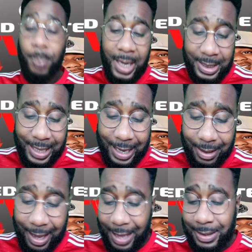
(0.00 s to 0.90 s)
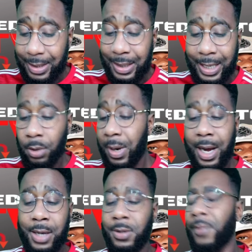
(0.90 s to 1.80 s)
players like Anthony and all that
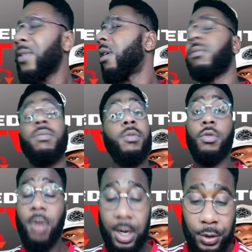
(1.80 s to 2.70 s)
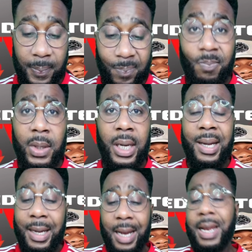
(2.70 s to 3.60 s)
kind of stuff. Oh, trash.
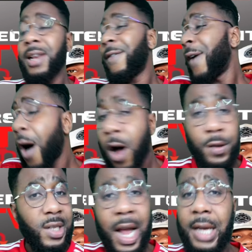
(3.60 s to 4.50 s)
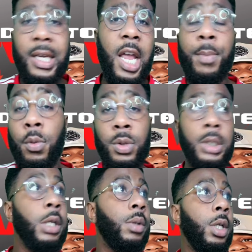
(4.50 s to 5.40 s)
And then the hard time came, it was a
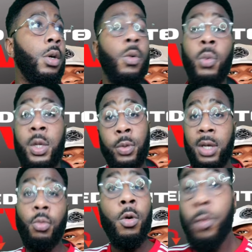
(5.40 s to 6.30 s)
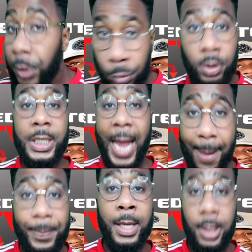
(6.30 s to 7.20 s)
0-0, which was
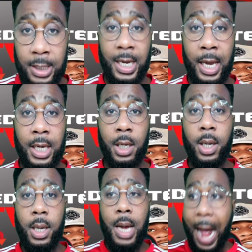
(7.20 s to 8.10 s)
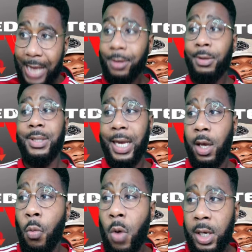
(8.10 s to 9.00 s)
happy to take. I could take a
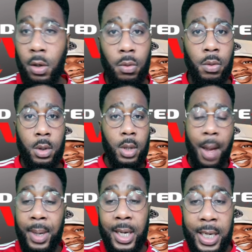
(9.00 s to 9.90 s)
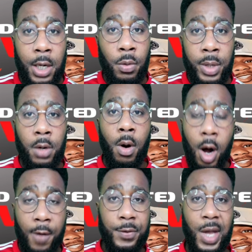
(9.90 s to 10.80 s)
0-0
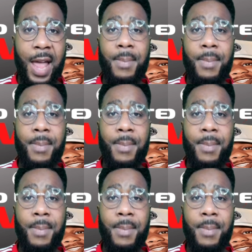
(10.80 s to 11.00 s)
halftime